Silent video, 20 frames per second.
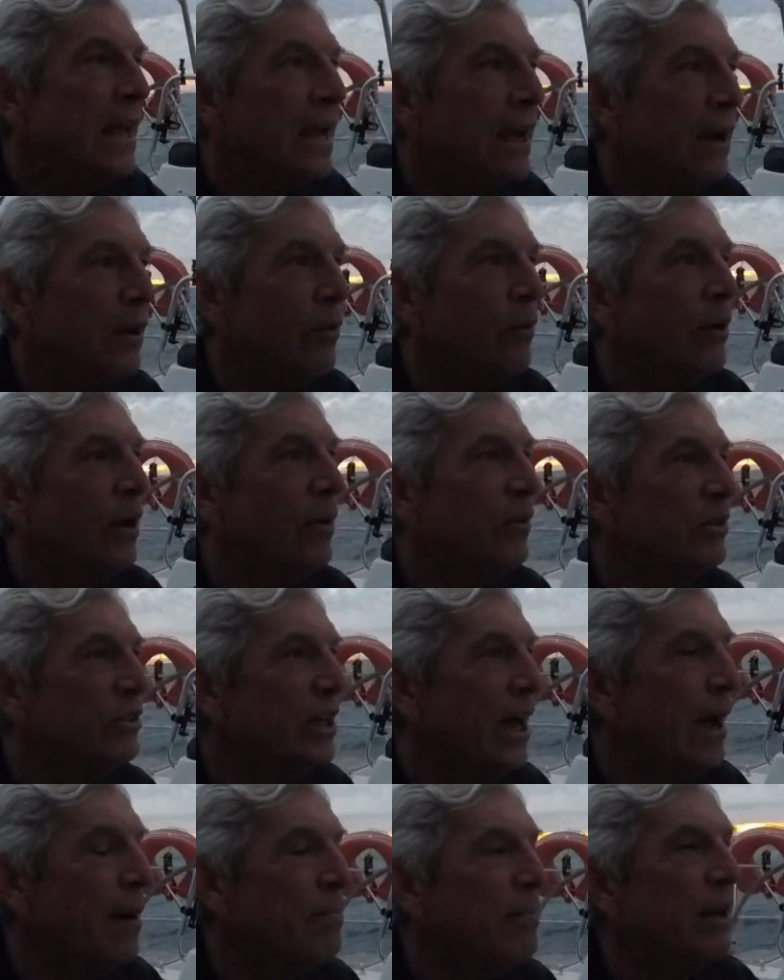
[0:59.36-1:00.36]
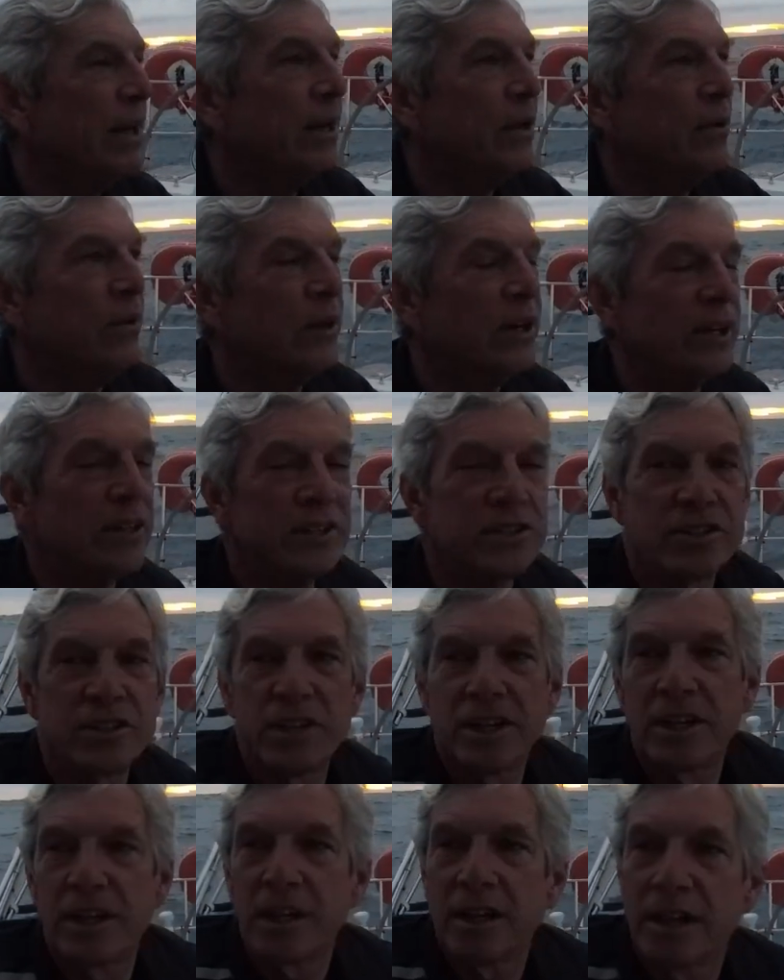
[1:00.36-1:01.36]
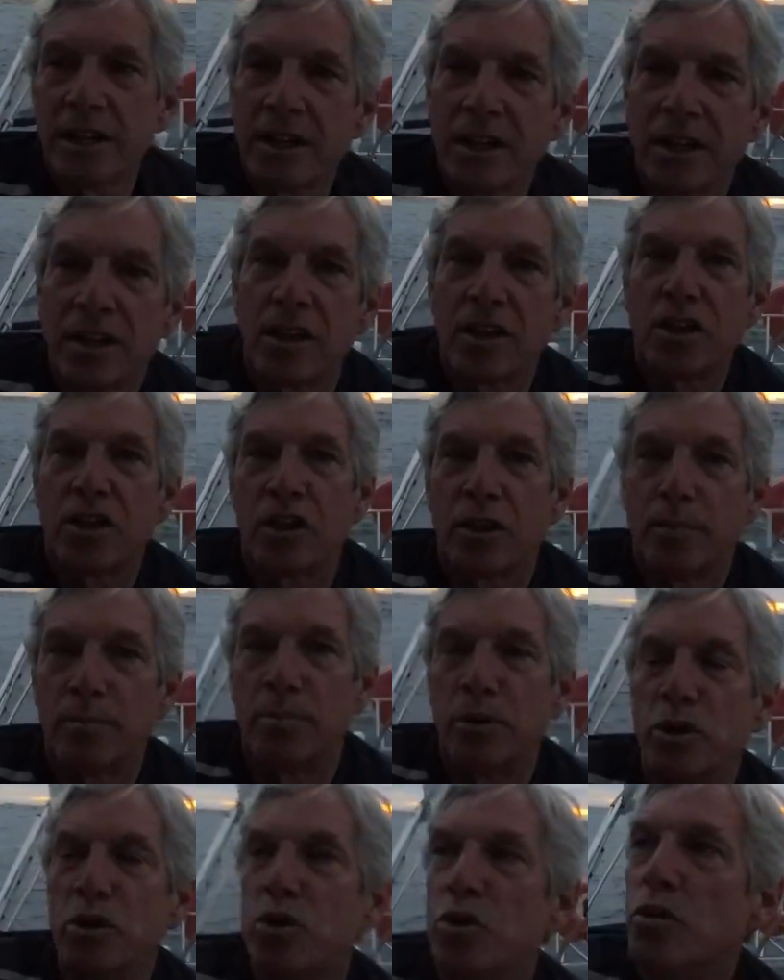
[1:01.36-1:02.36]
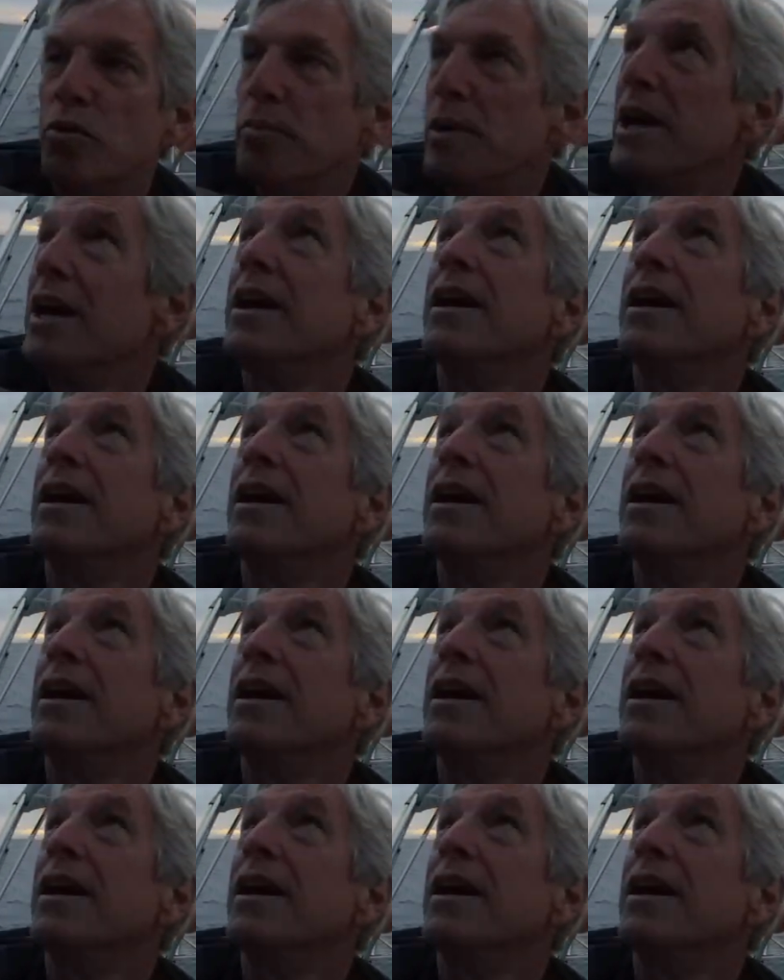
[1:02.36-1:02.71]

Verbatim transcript: And what was happening was the boom,